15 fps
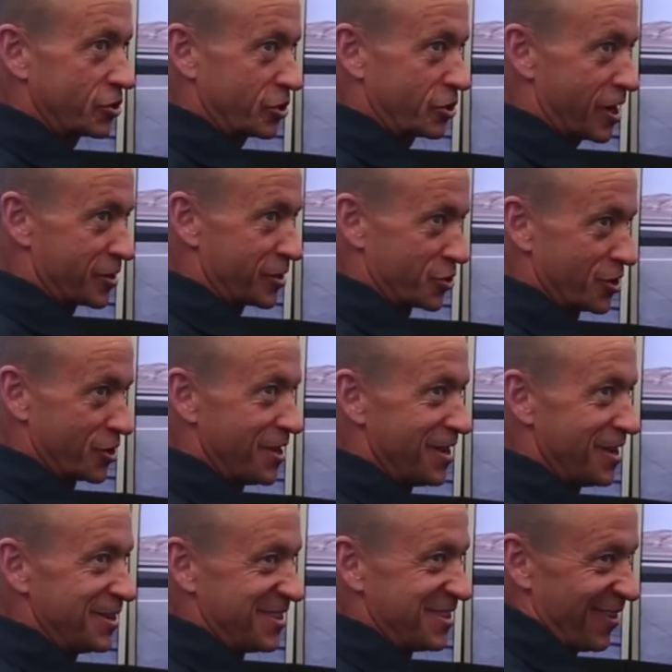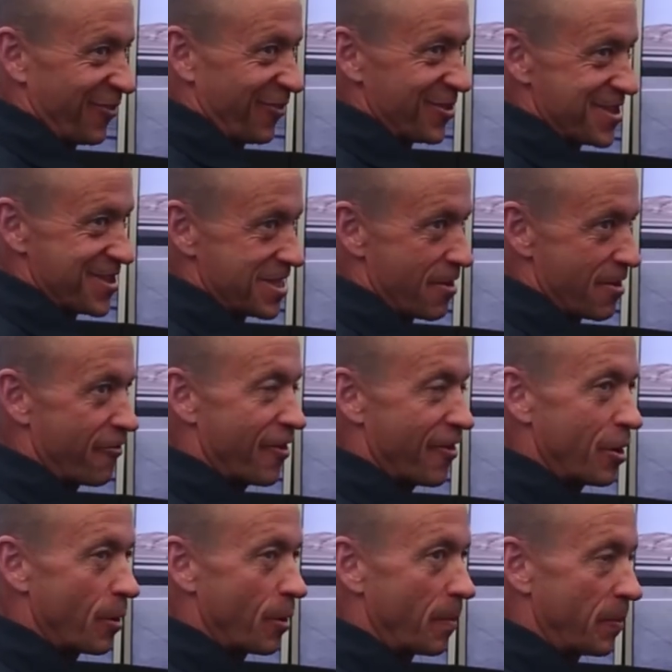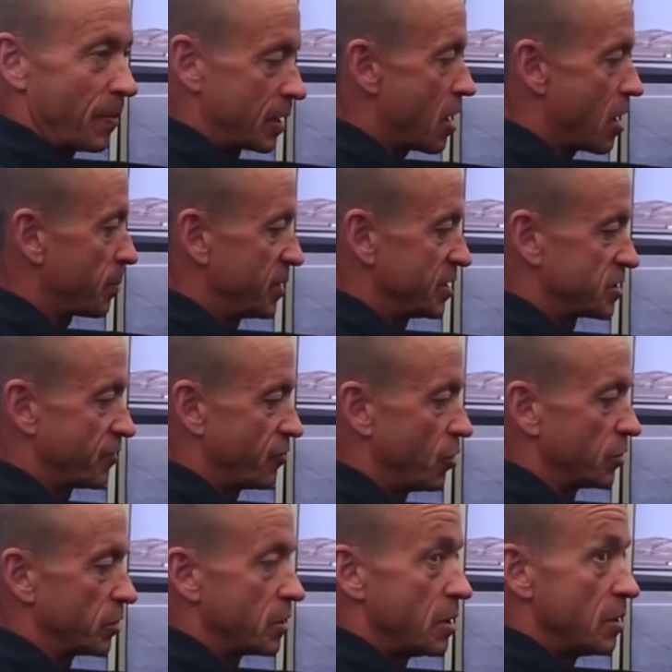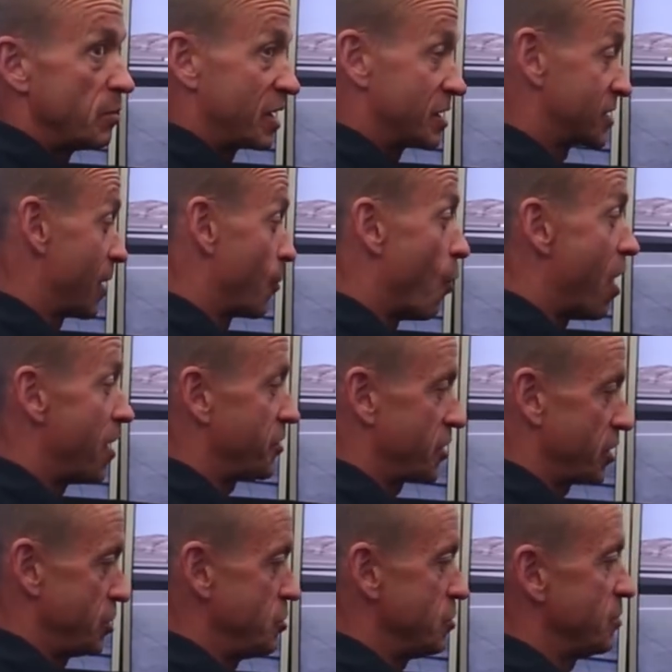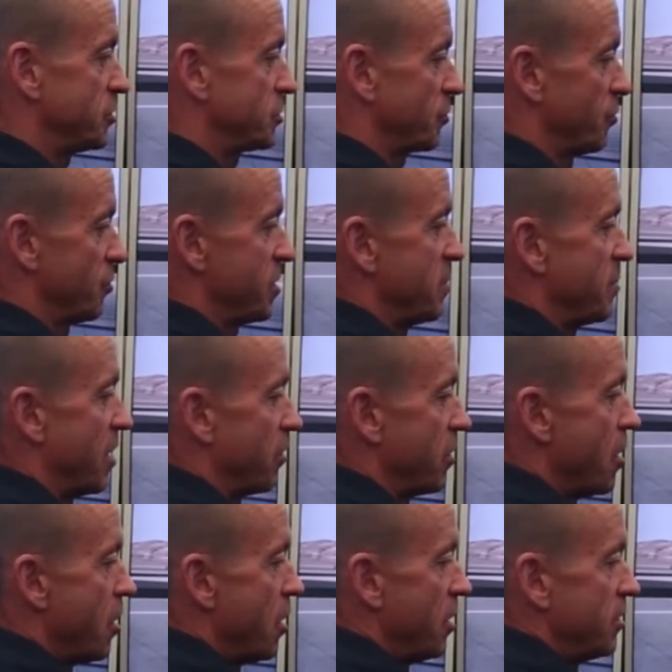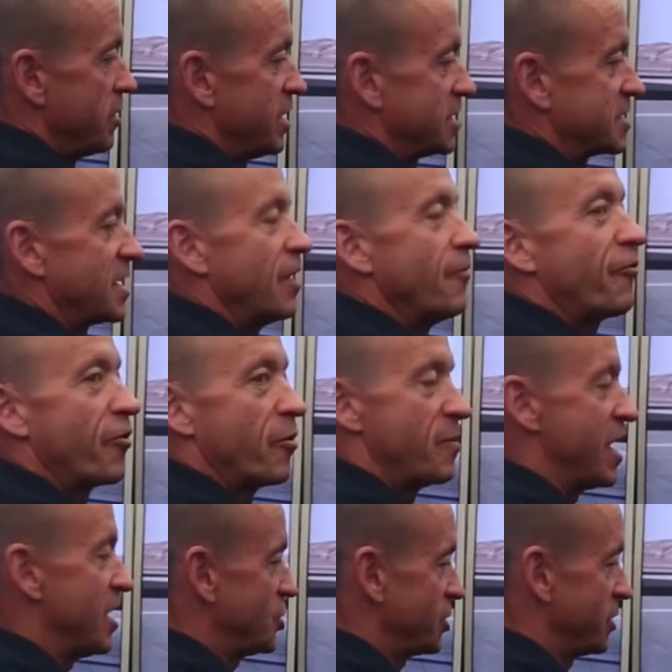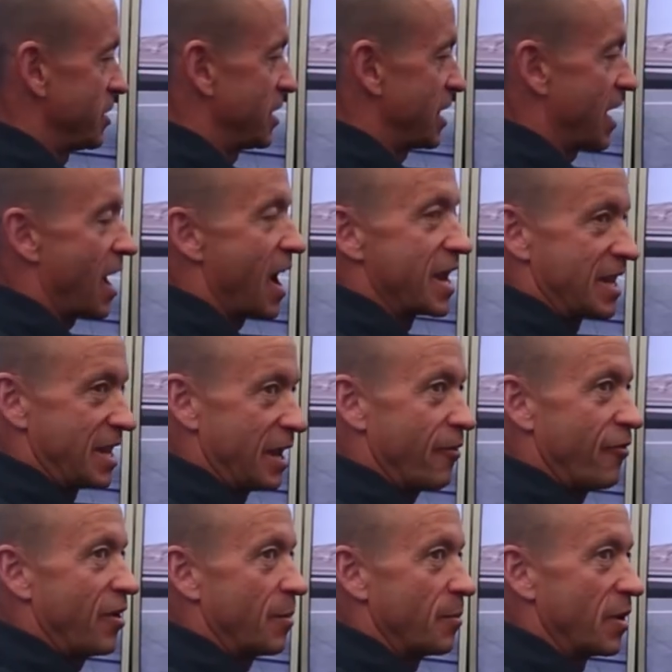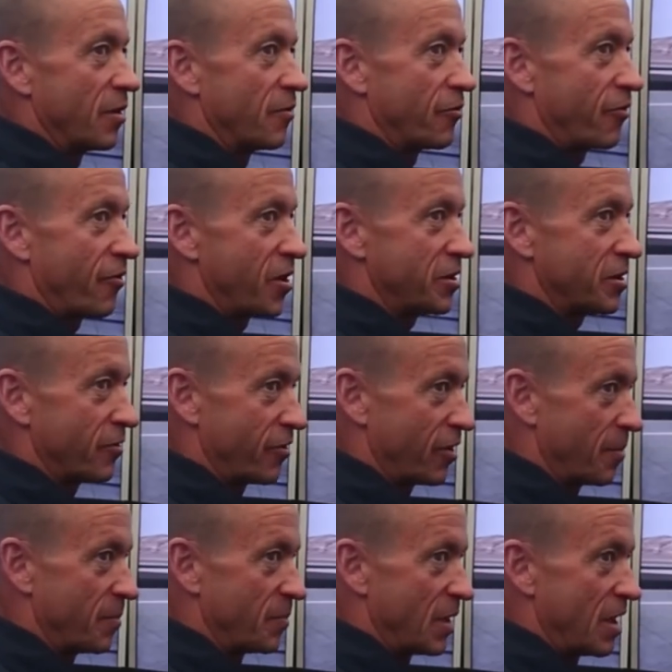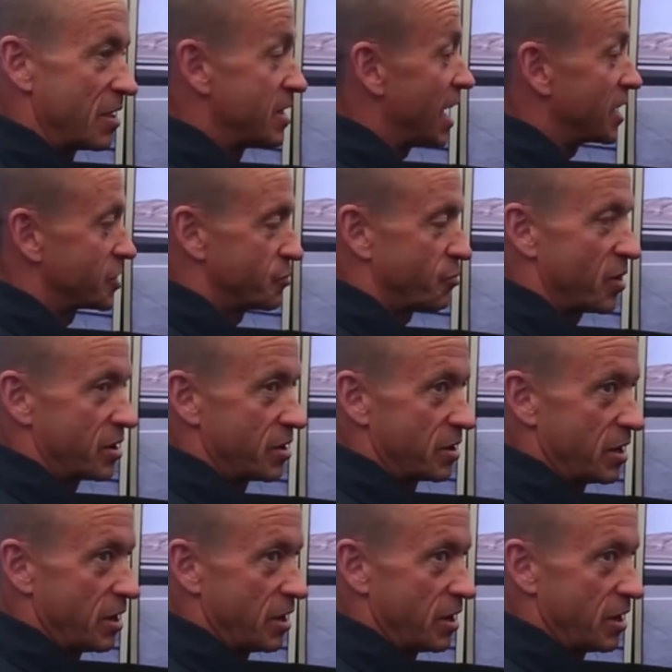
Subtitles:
to touch, different than the fighter cockpits of old, because I want the human to worry about this information that I give him in front of him. That's what